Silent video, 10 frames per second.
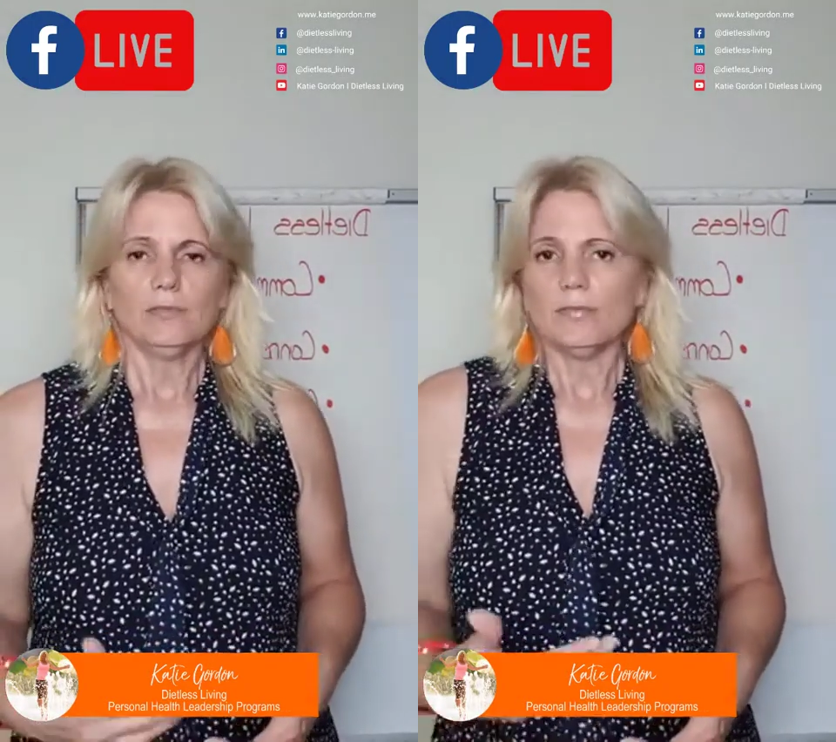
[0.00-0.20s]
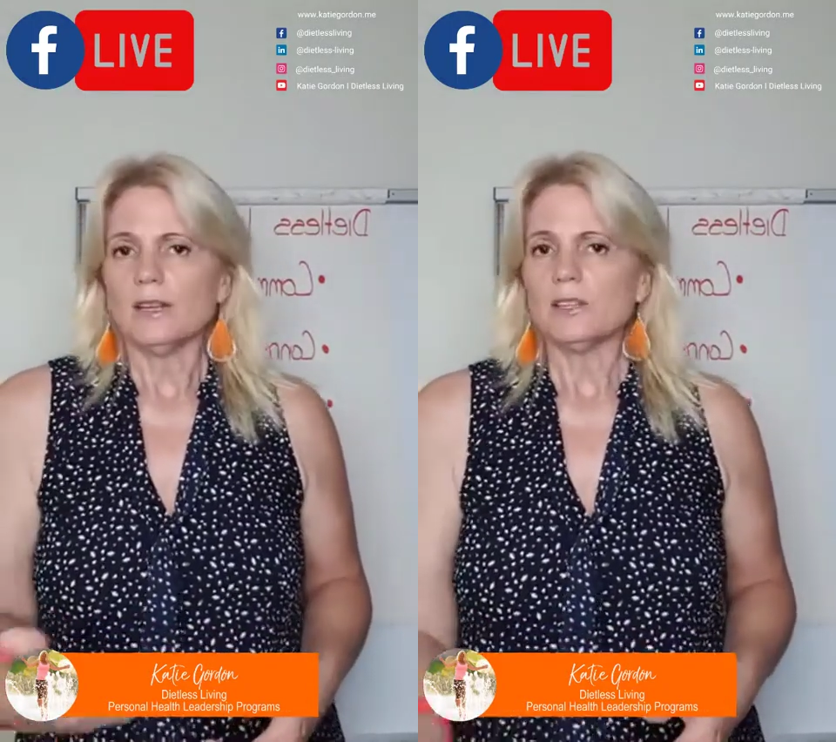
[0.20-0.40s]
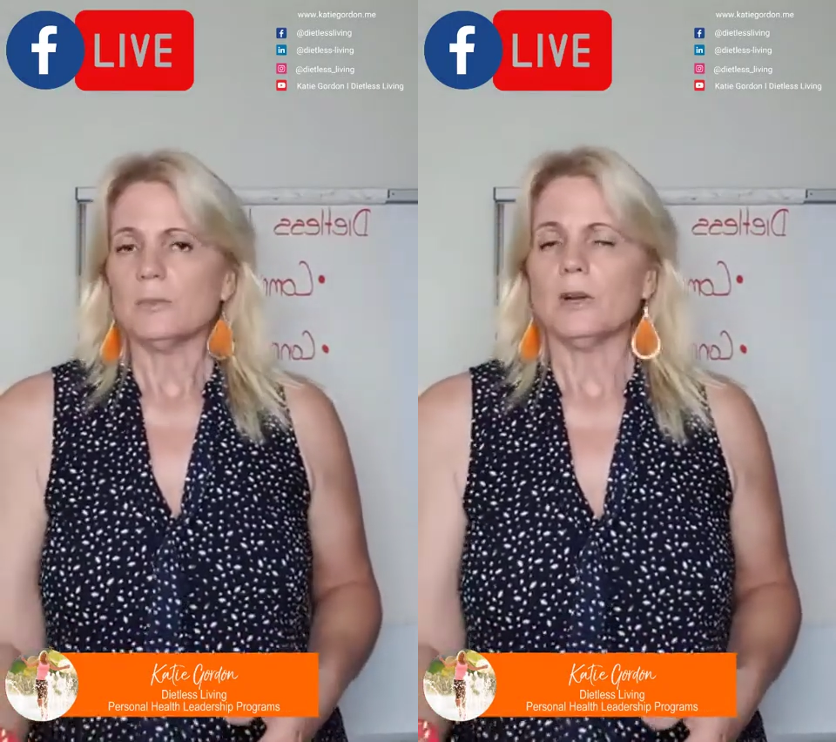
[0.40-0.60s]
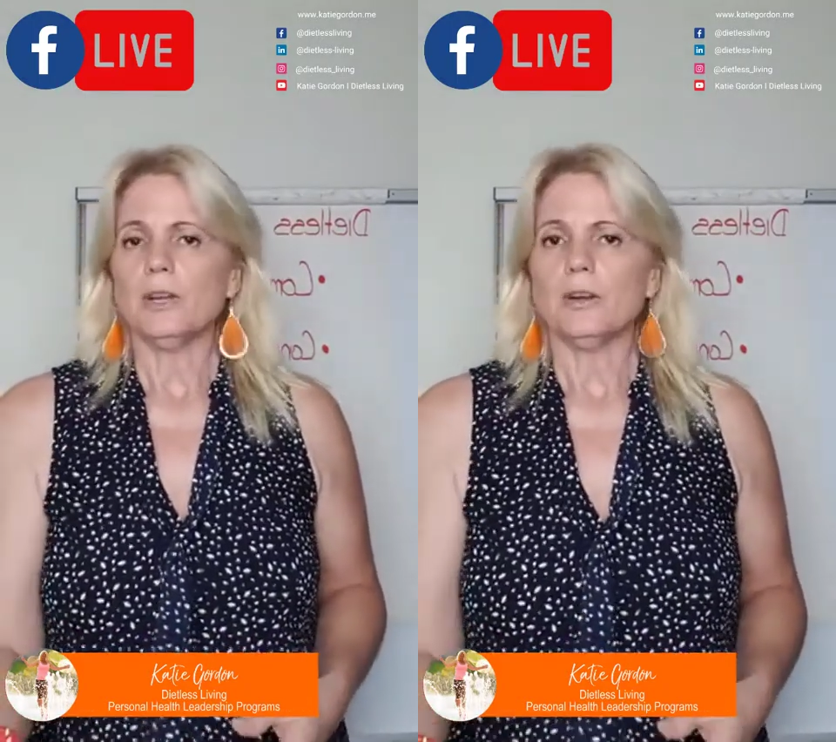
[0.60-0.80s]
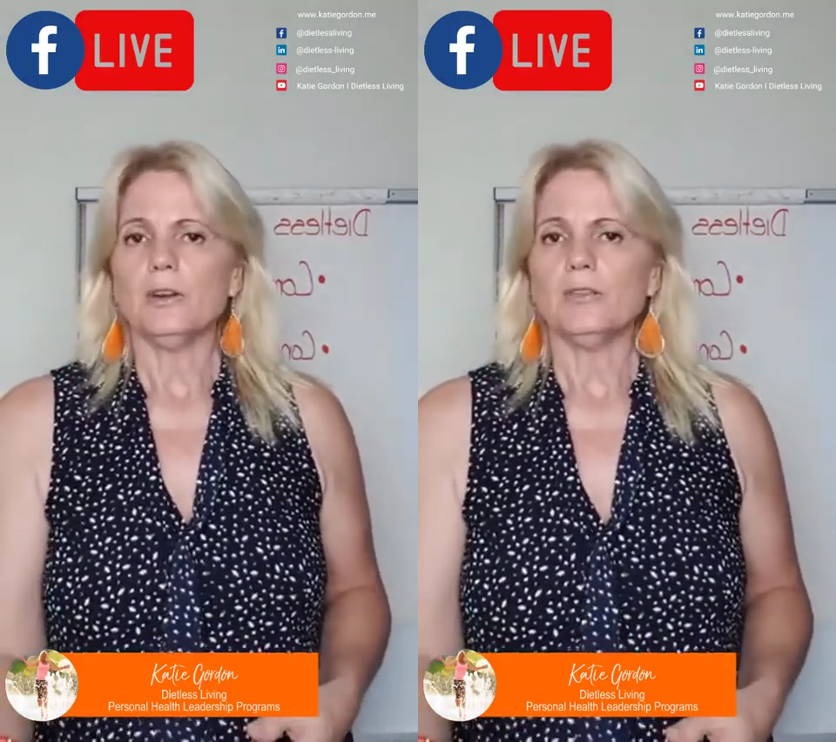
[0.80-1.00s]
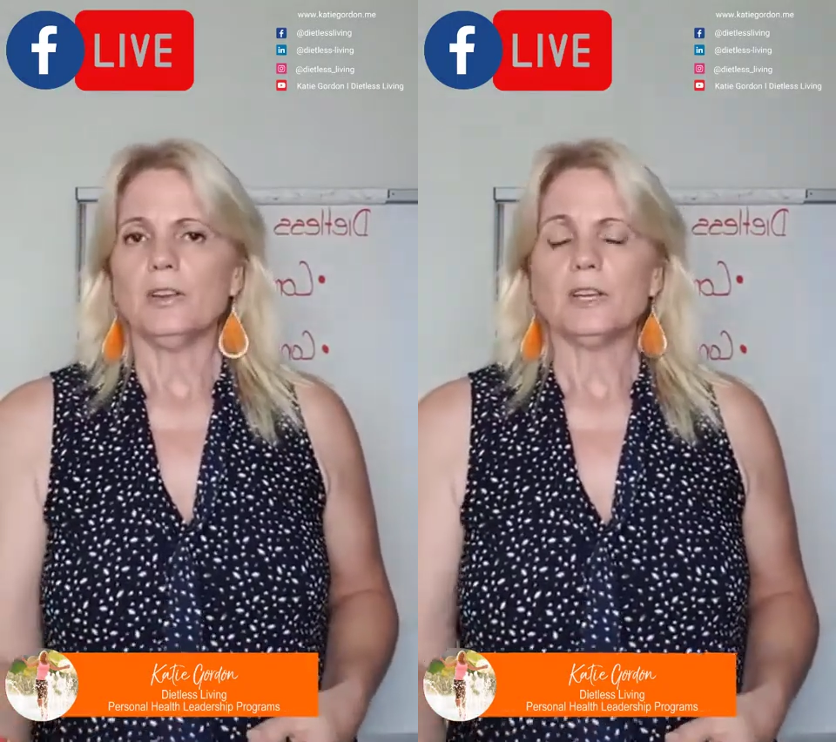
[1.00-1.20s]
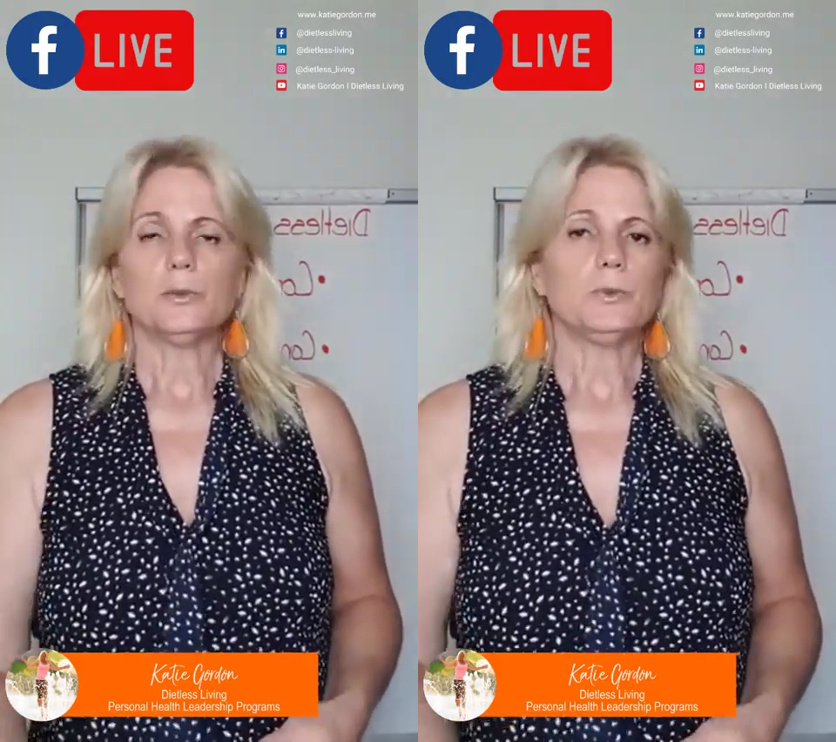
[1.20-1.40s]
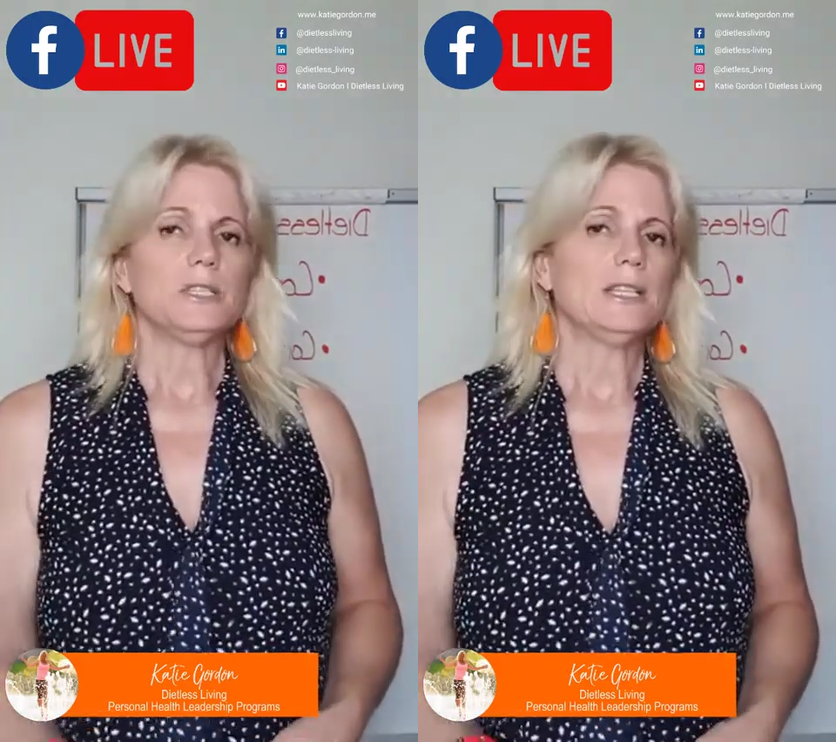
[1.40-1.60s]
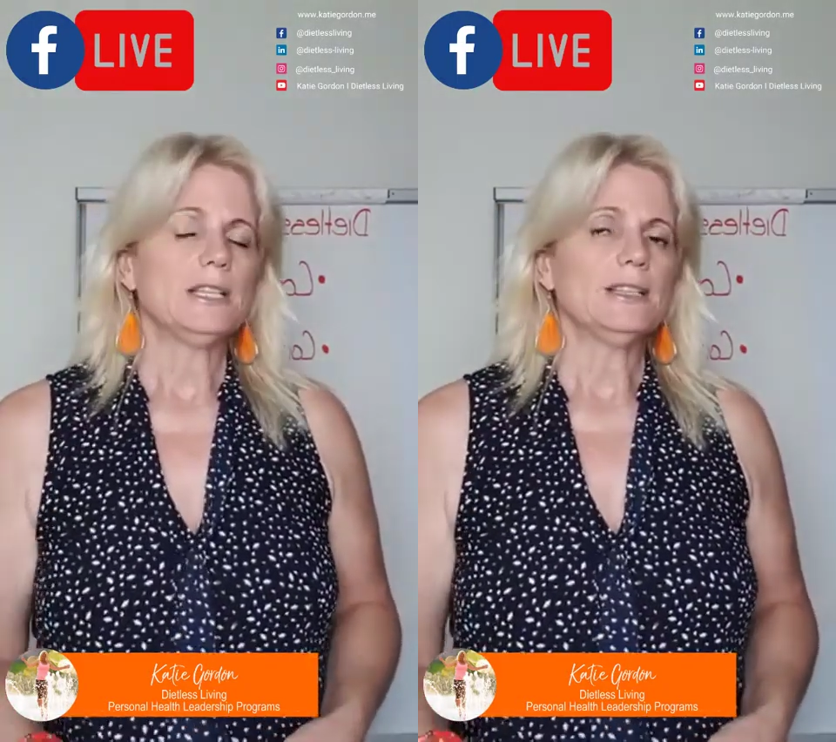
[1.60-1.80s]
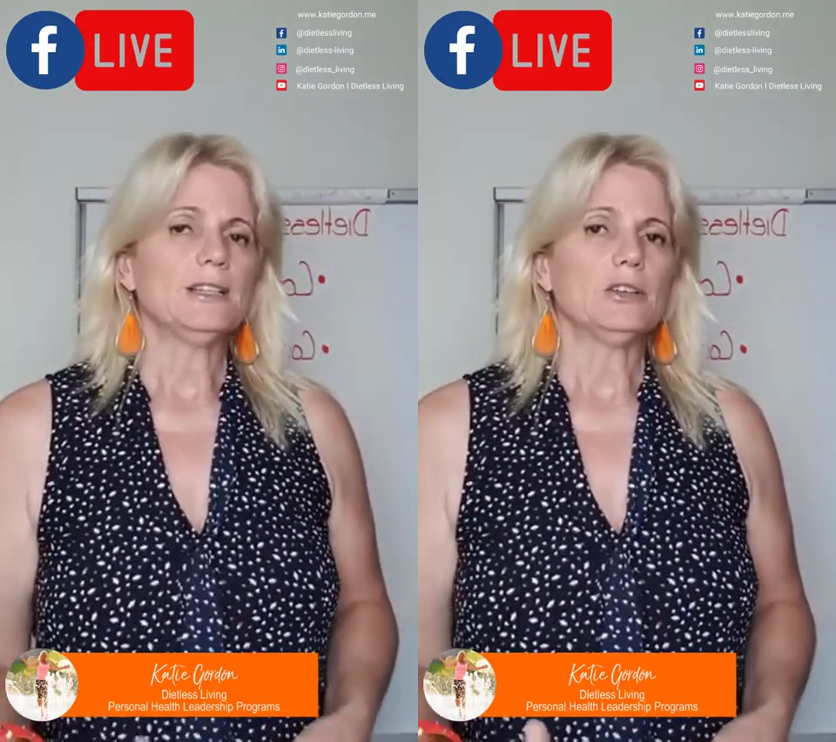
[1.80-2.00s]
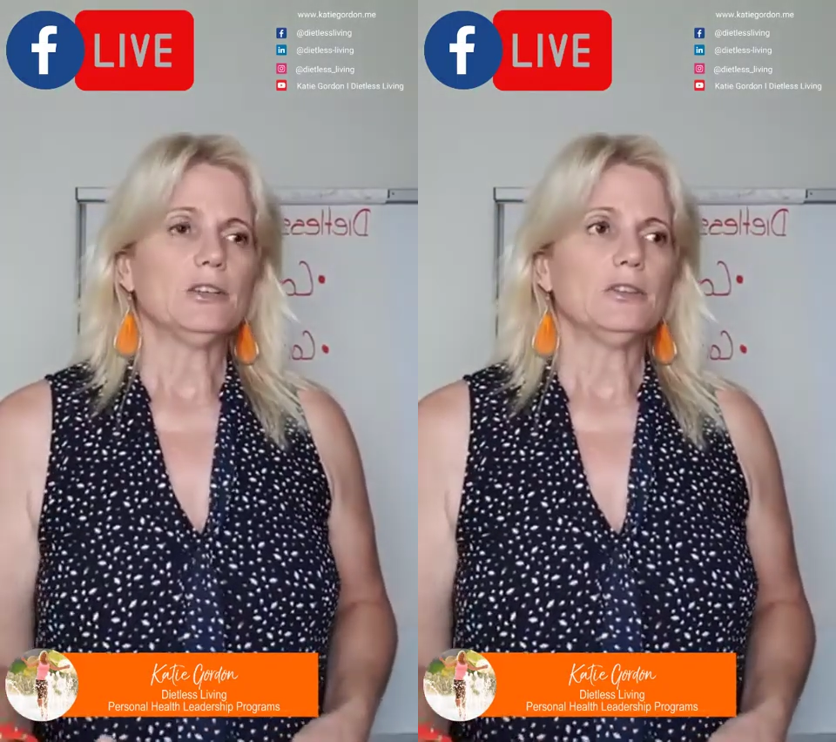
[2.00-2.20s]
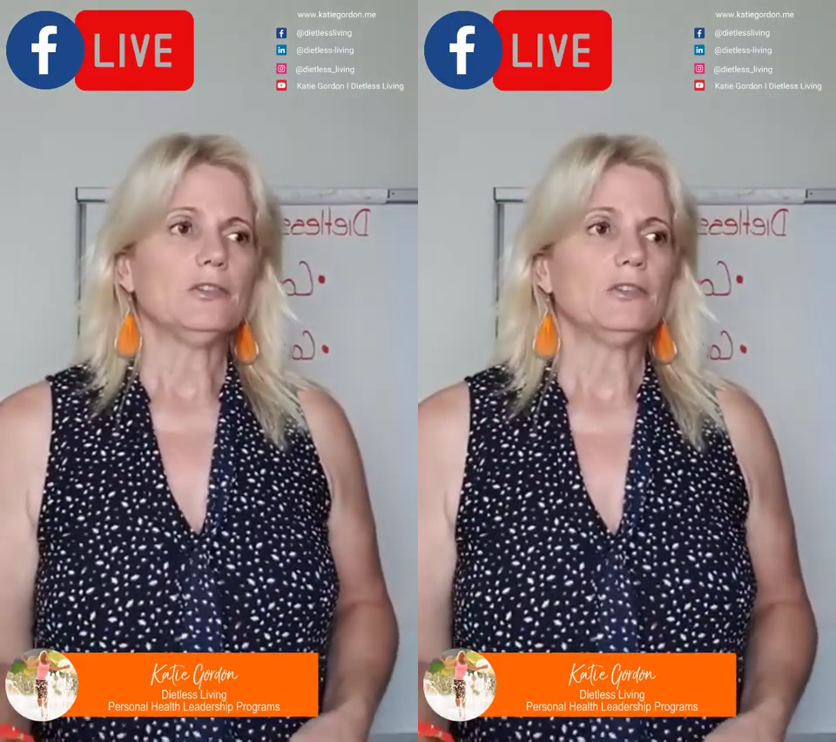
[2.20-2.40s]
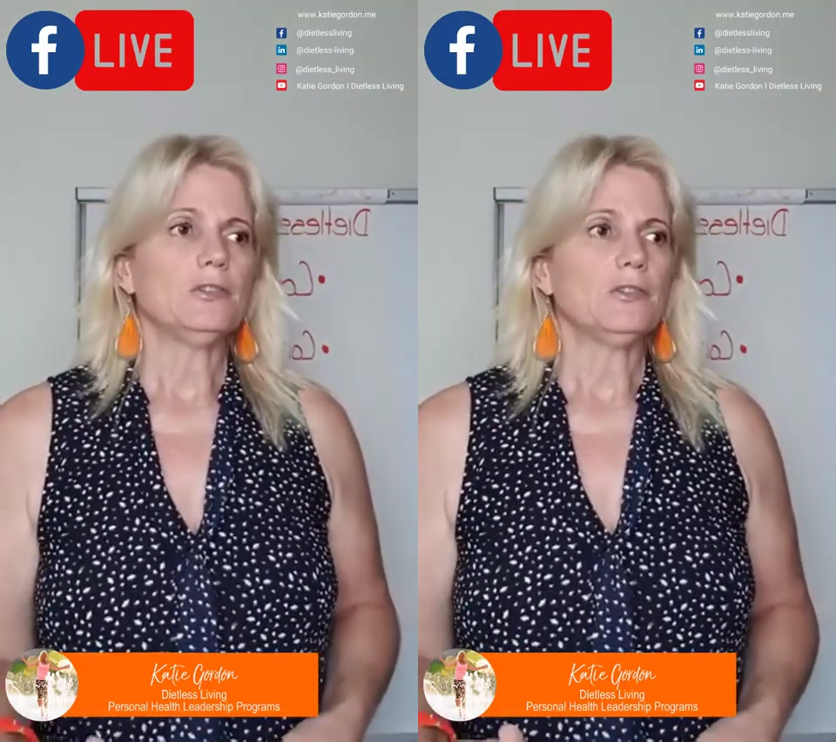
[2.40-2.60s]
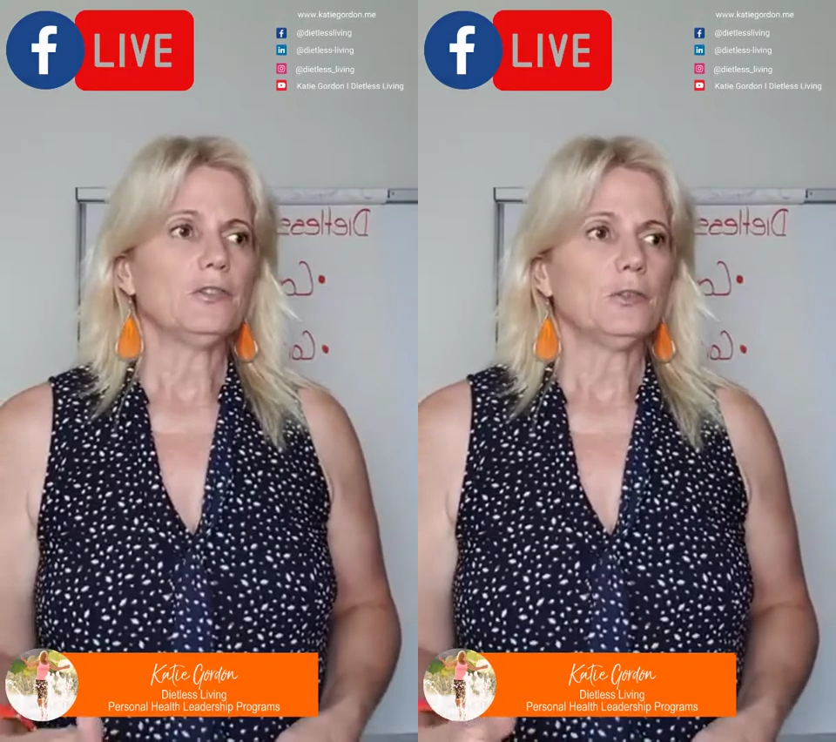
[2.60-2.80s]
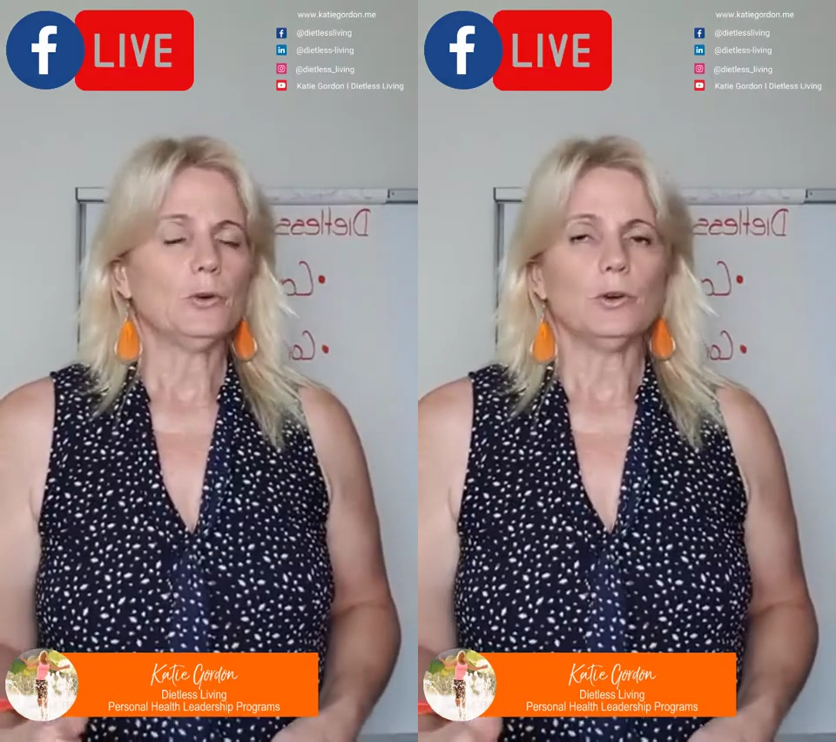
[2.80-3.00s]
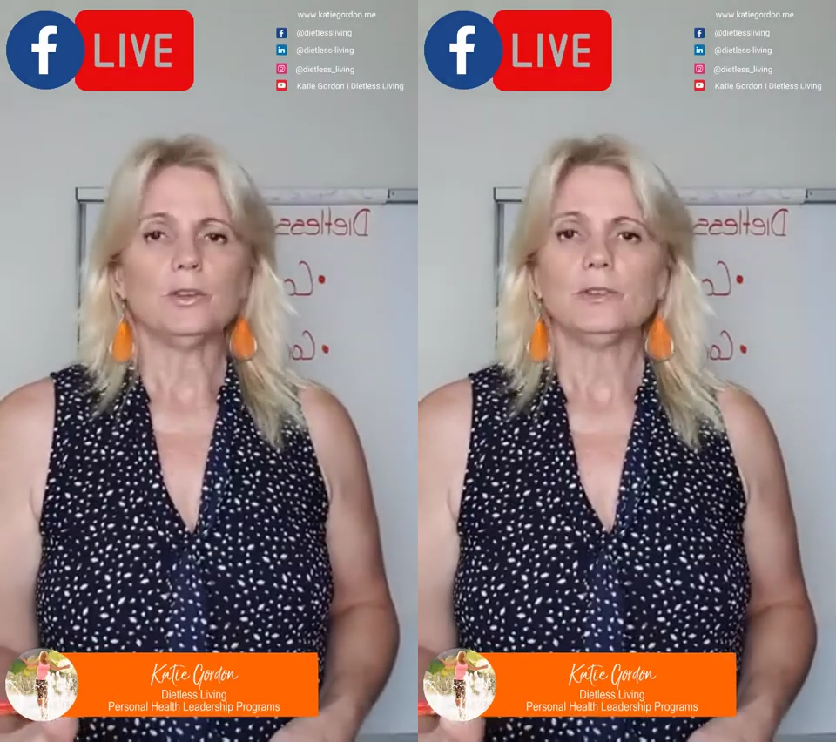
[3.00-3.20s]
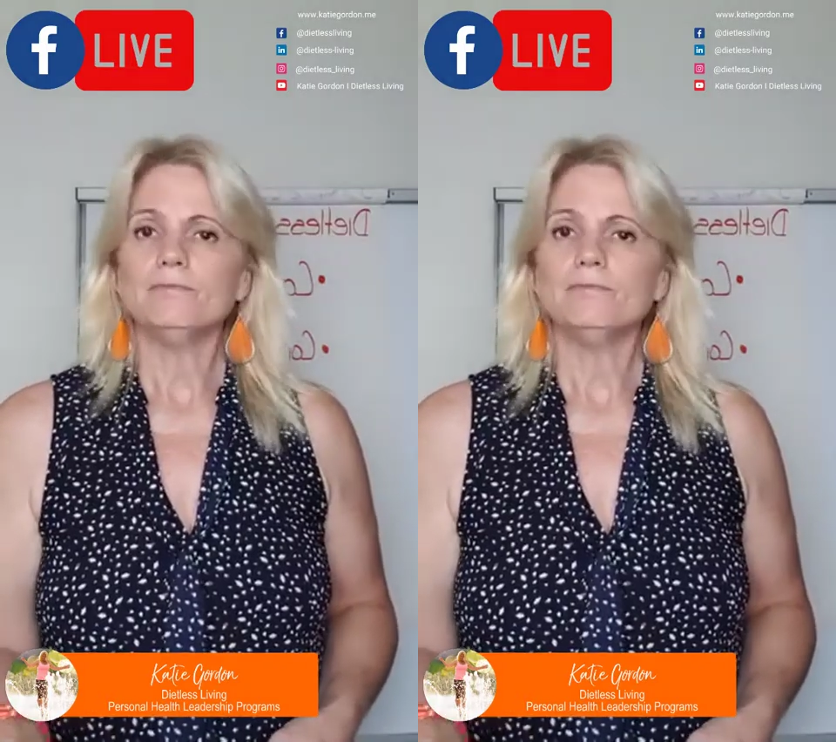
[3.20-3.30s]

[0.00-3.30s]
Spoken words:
that's my area of expertise, and I thought